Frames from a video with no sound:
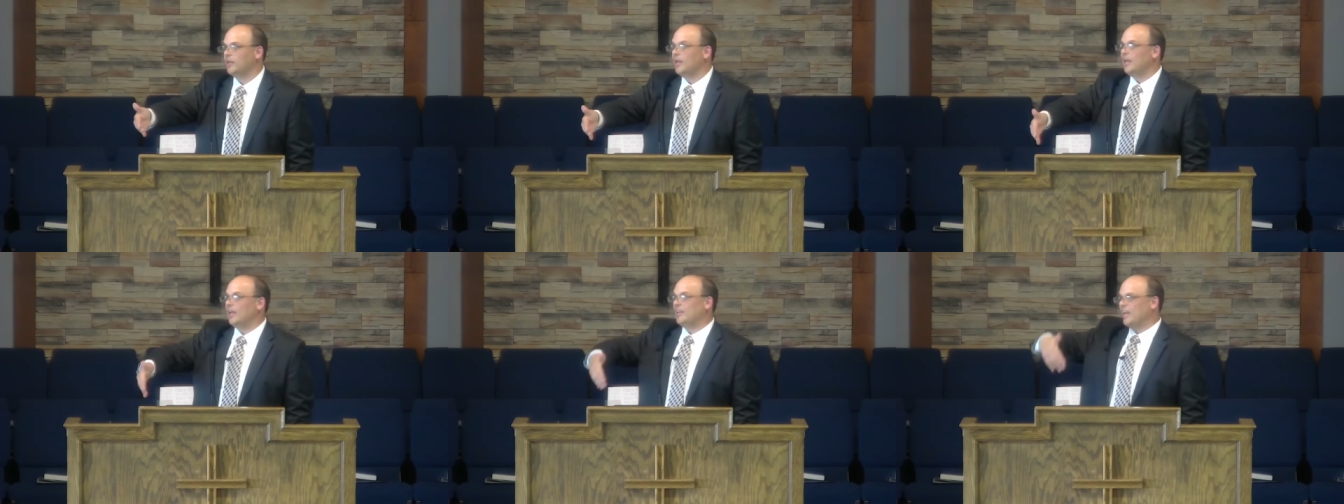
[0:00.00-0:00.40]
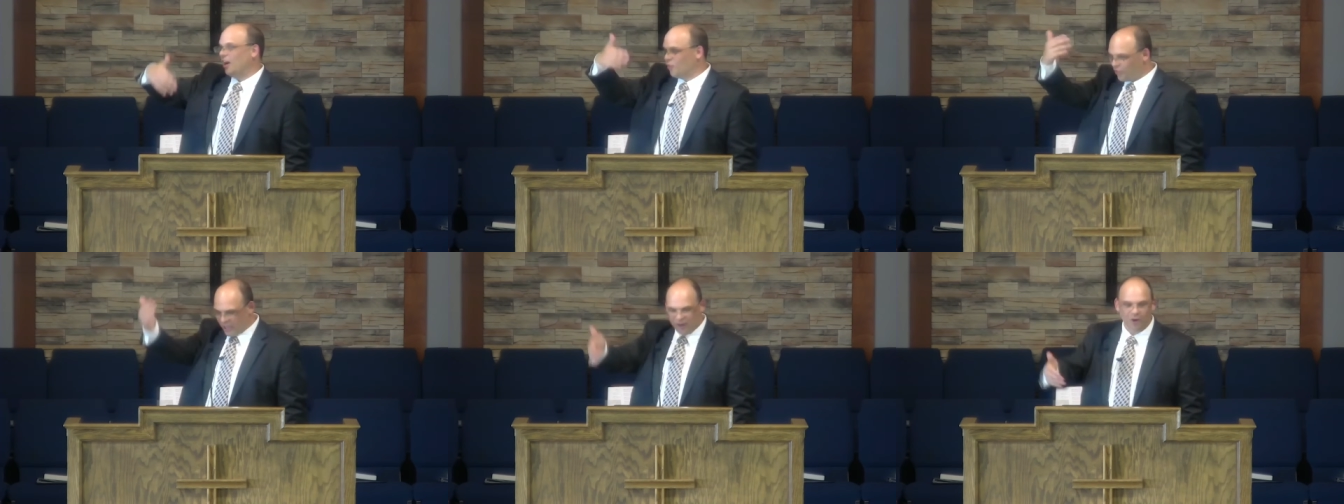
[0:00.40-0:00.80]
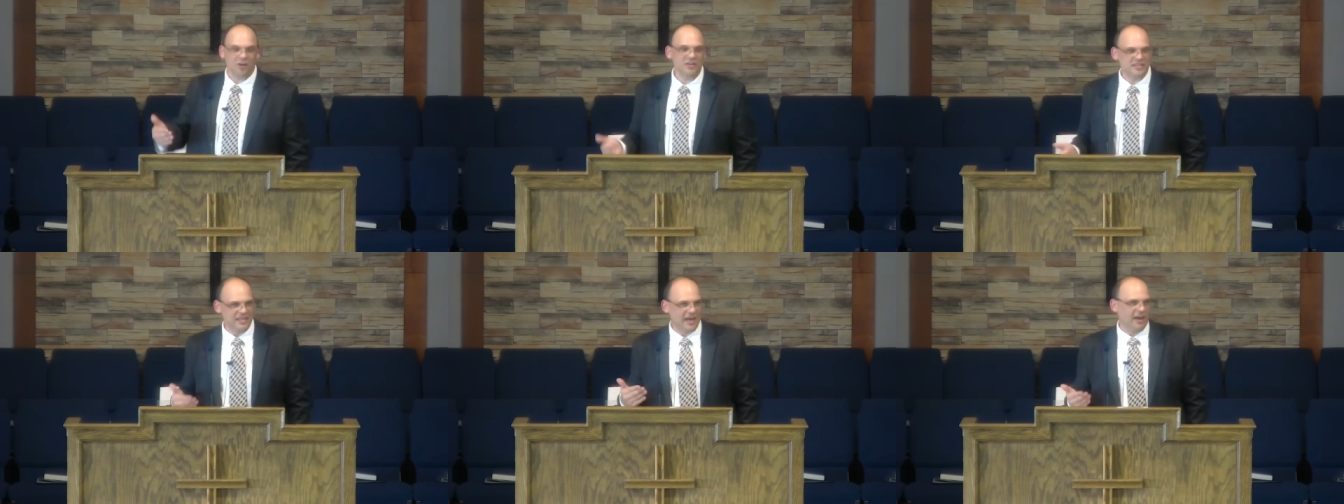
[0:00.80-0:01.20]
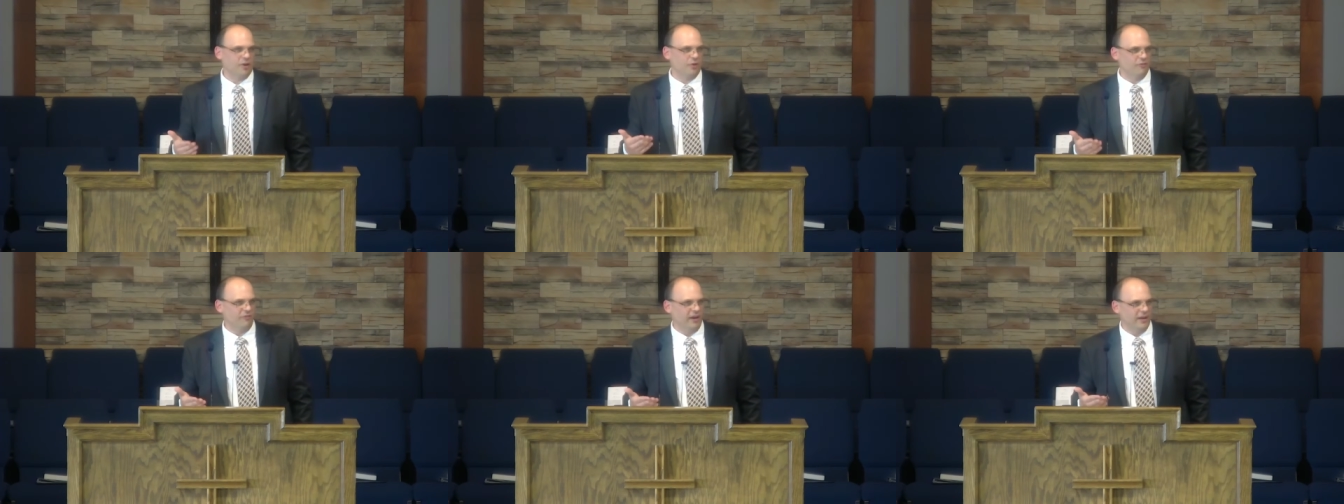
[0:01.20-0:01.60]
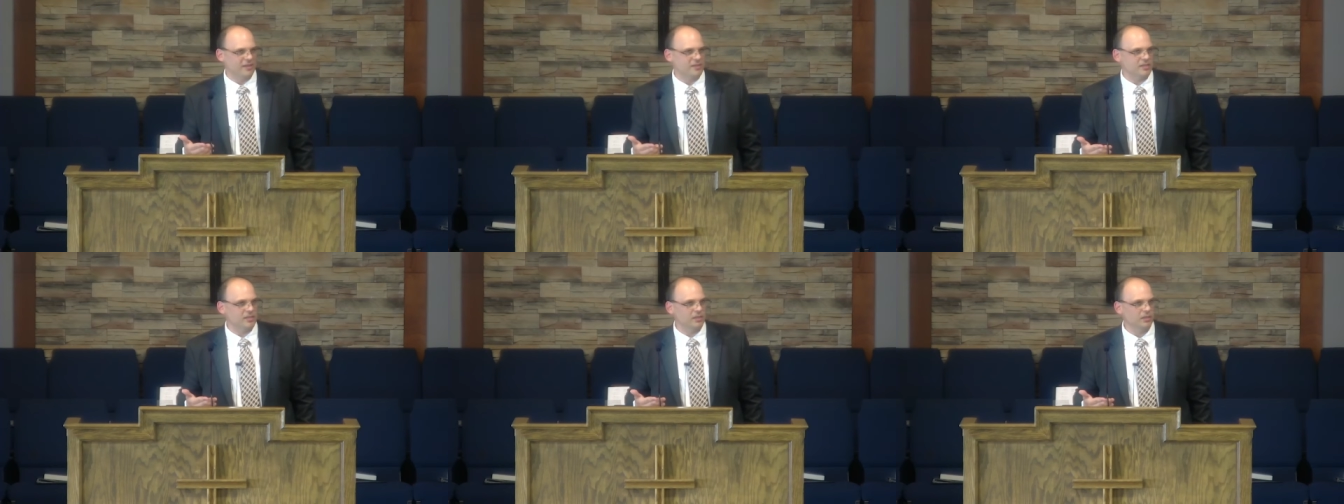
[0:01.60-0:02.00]
and now they are
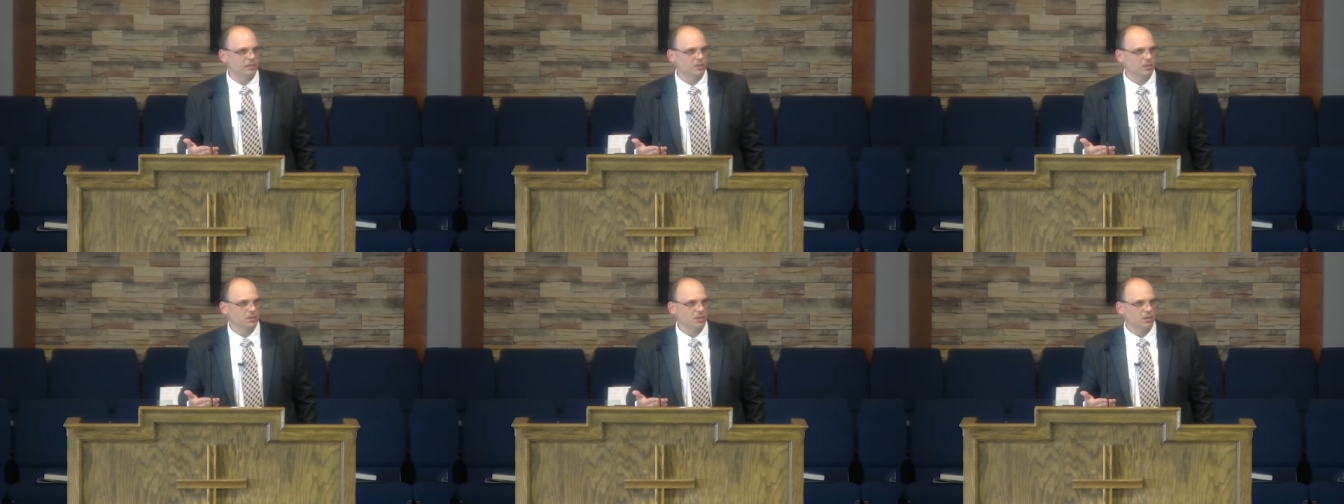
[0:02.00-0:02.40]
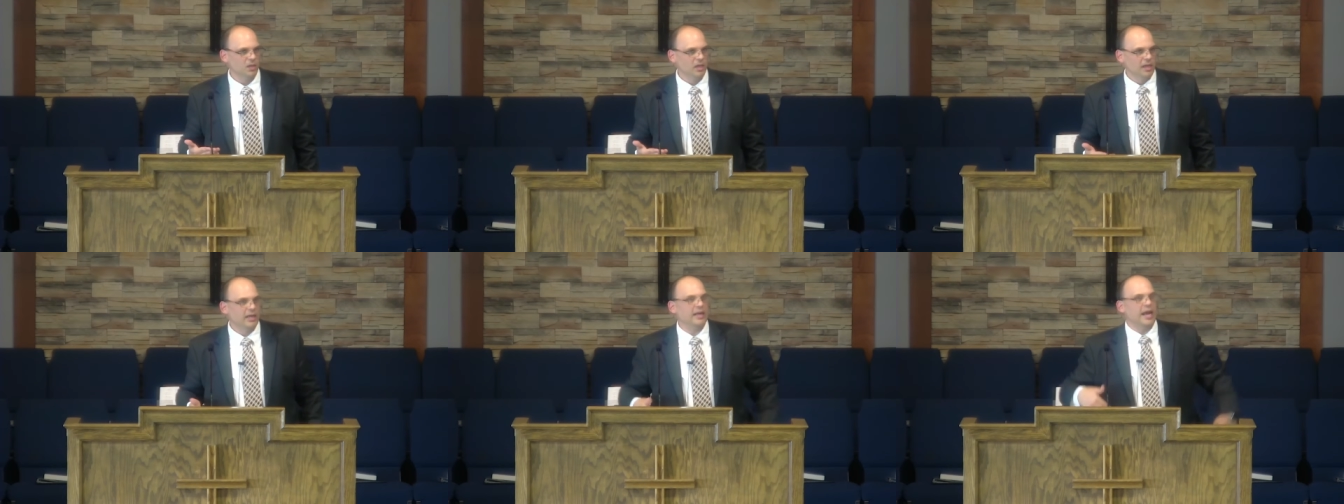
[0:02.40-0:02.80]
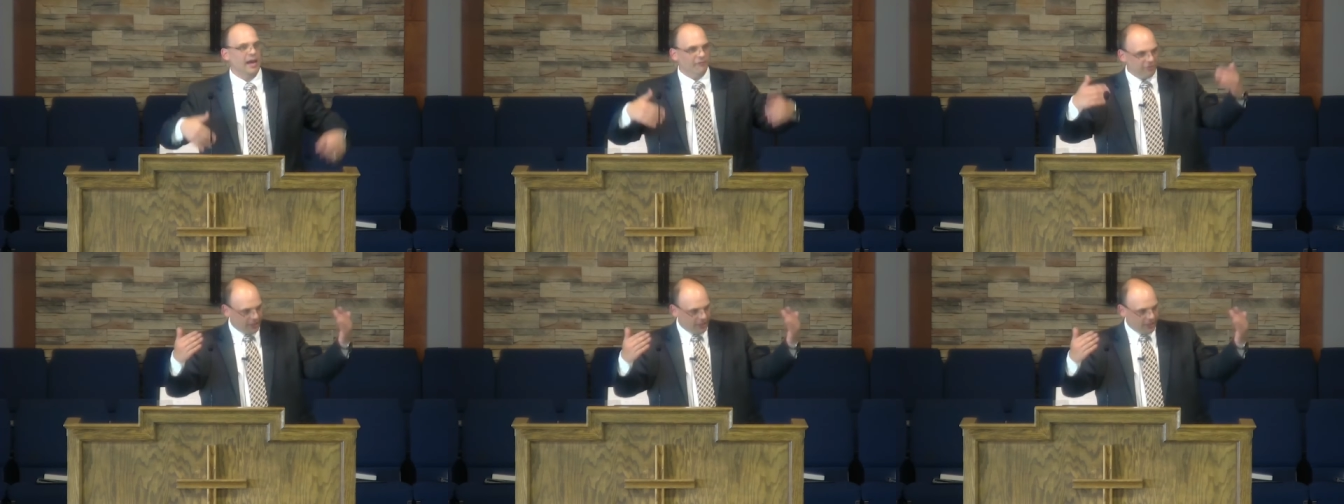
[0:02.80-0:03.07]
sacrificing and having